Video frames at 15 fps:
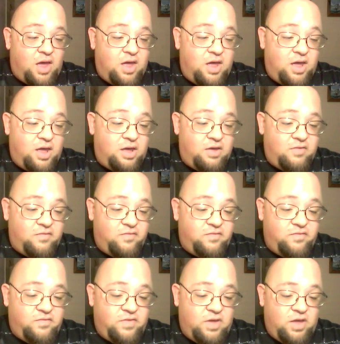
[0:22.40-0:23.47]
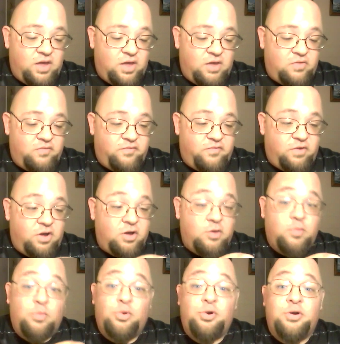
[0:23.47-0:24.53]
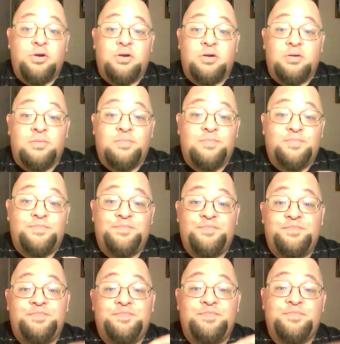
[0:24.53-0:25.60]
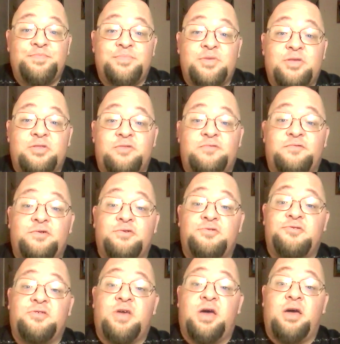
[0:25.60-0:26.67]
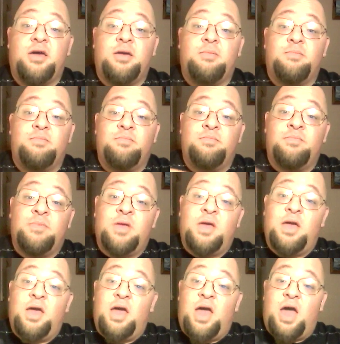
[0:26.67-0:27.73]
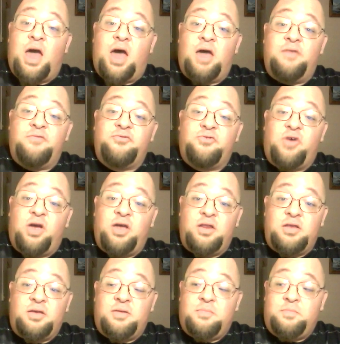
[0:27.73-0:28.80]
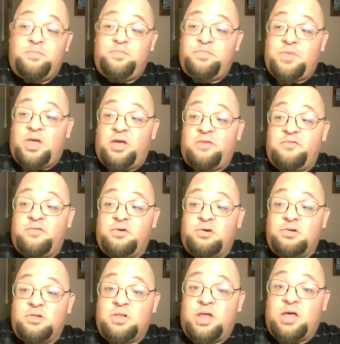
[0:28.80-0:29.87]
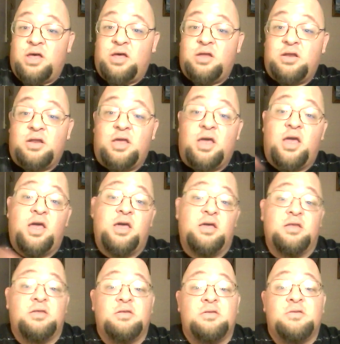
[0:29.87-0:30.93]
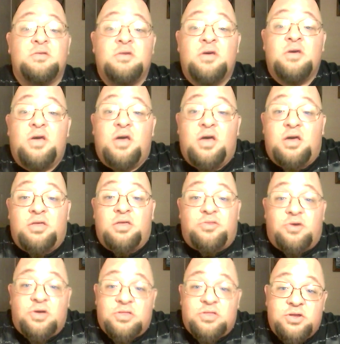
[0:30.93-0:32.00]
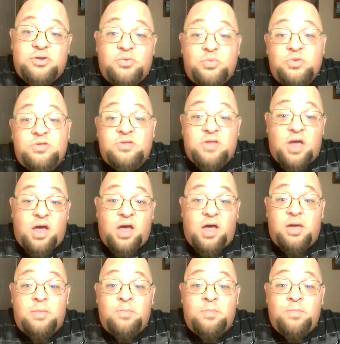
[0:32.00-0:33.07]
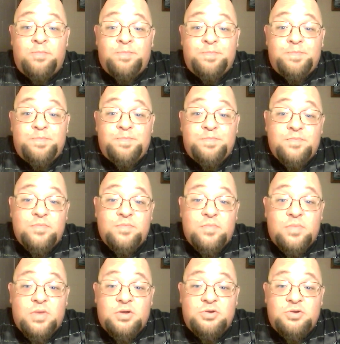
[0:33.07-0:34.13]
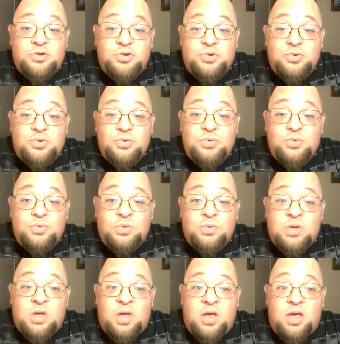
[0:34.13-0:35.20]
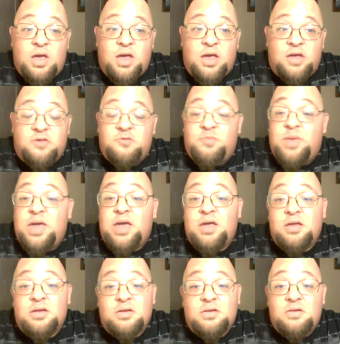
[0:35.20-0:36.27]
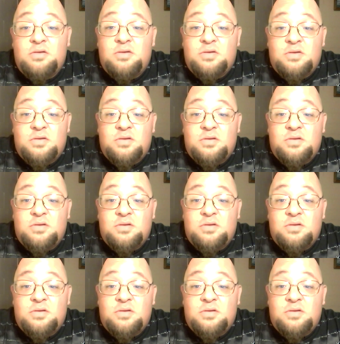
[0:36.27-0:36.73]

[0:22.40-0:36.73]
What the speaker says: I have Frog Morton. First time I've tried it. I've heard a lot and thought that it was time to expand